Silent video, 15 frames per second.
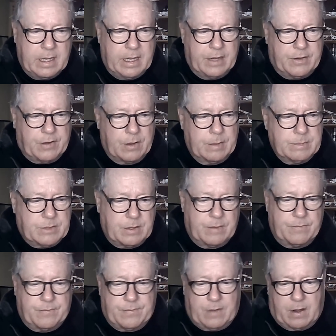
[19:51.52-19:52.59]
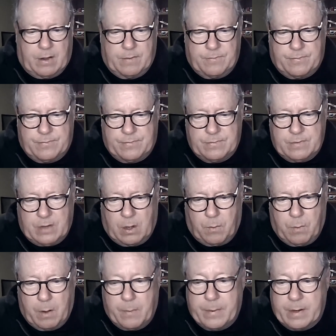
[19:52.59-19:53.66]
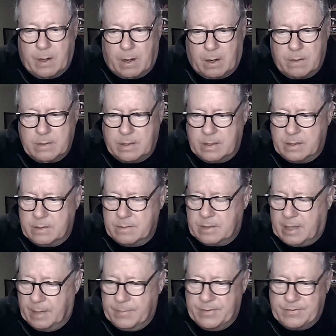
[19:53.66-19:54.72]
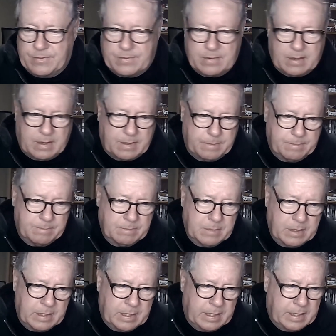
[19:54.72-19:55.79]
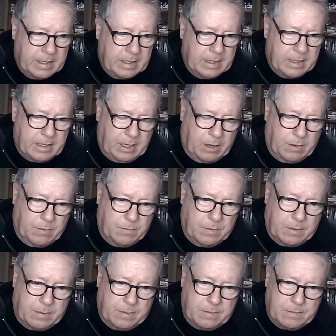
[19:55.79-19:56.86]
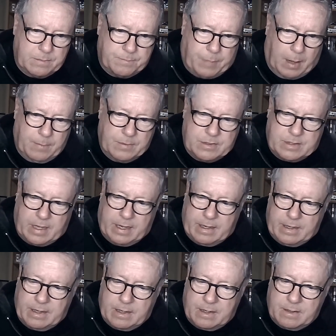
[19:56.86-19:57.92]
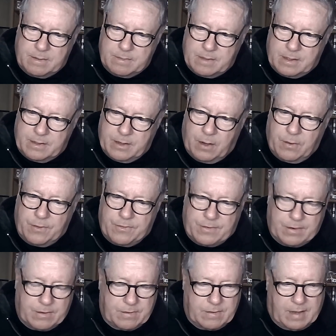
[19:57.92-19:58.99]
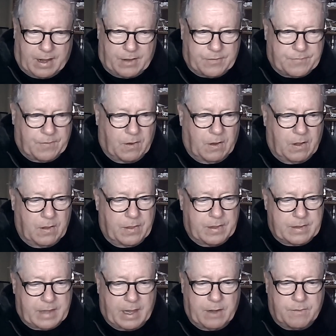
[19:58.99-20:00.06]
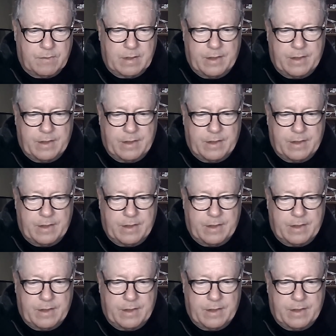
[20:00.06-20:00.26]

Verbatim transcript: in terms of, of, you know, where we are. Uh, Cummins, um, you know, uh, published a, uh, a notice here last fall that they are